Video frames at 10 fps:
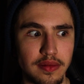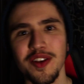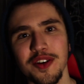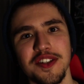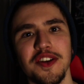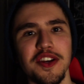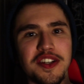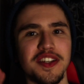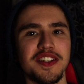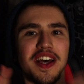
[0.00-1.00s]
In all
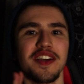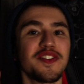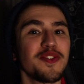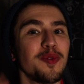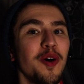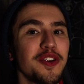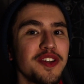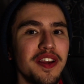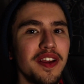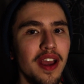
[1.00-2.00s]
seriousness, thanks for
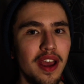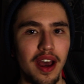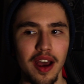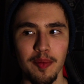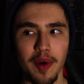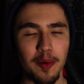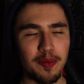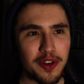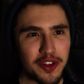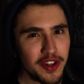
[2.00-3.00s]
watching. I'm
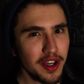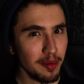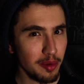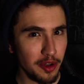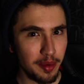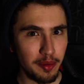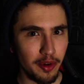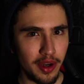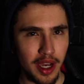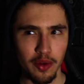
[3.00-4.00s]
going to try and upload a bit
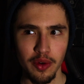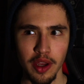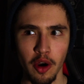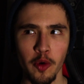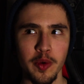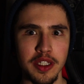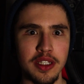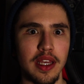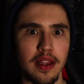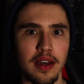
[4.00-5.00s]
more. I know I always
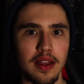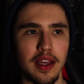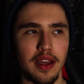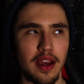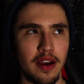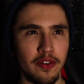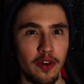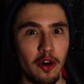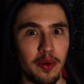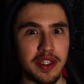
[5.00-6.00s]
say that, like I have
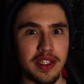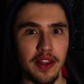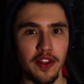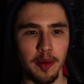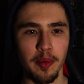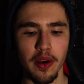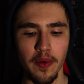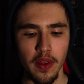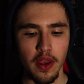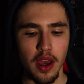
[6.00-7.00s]
always said that, but
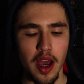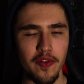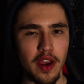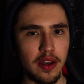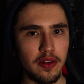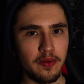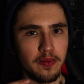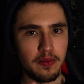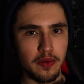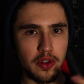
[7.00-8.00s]
I'm kind of
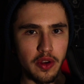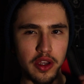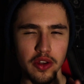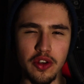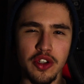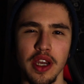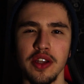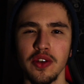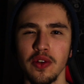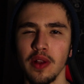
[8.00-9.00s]
doing a new
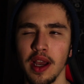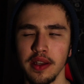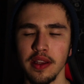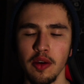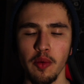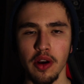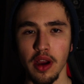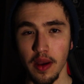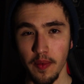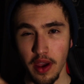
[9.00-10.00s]
schedule idea
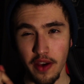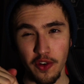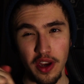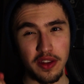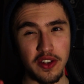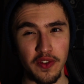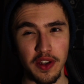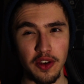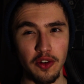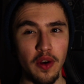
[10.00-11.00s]
where I've created this
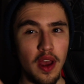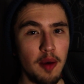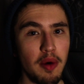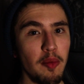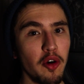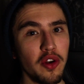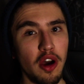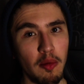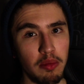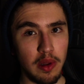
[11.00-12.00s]
video, but I'm not going to
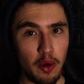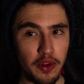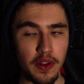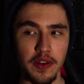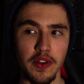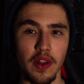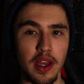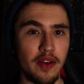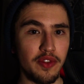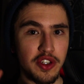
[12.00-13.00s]
upload it until
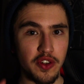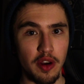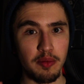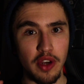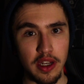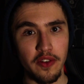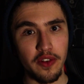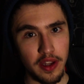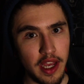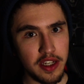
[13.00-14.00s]
I have the script ready
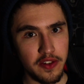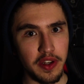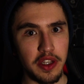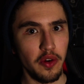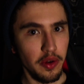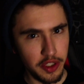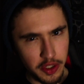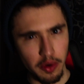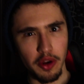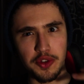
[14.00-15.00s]
for the next video and
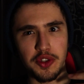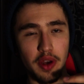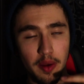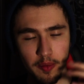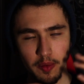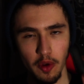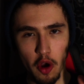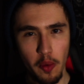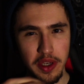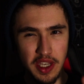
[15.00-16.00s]
so on, so I'm
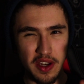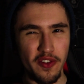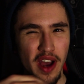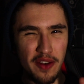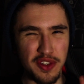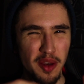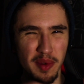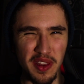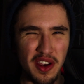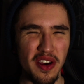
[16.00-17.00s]
always kind of have
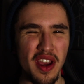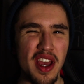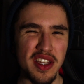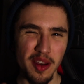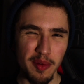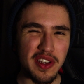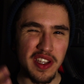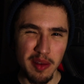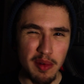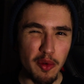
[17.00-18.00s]
something there, something to
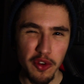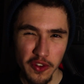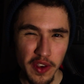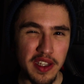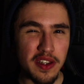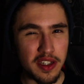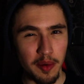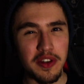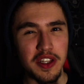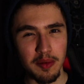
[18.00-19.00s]
keep me motivated,
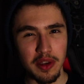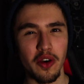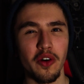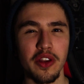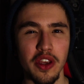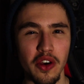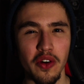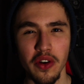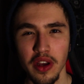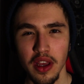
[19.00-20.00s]
something to keep me going, you
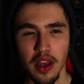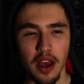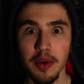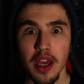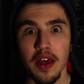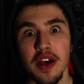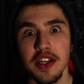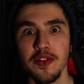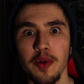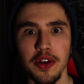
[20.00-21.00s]
know. But yeah,
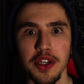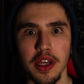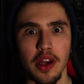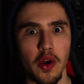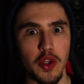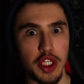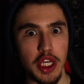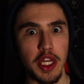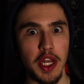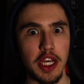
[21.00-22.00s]
thanks for watching and I'll see
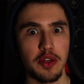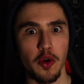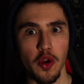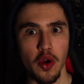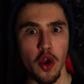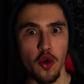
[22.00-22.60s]
you in the next one.